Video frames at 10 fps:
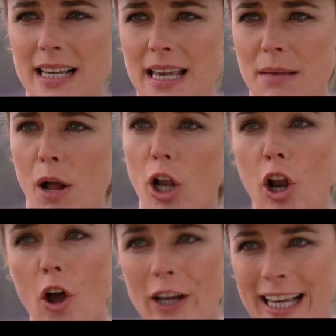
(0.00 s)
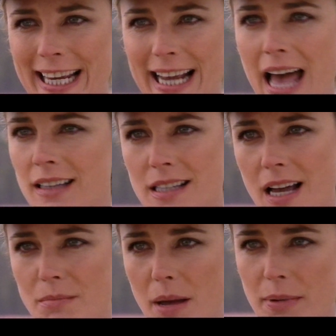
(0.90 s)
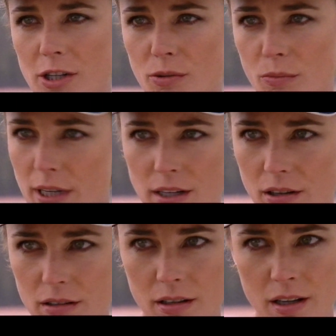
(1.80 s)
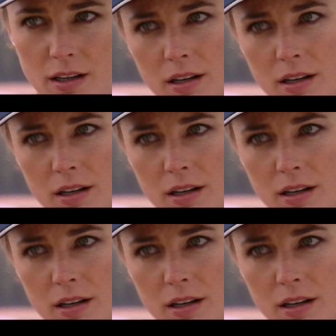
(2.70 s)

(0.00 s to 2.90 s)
see him lurking outside my bedroom window.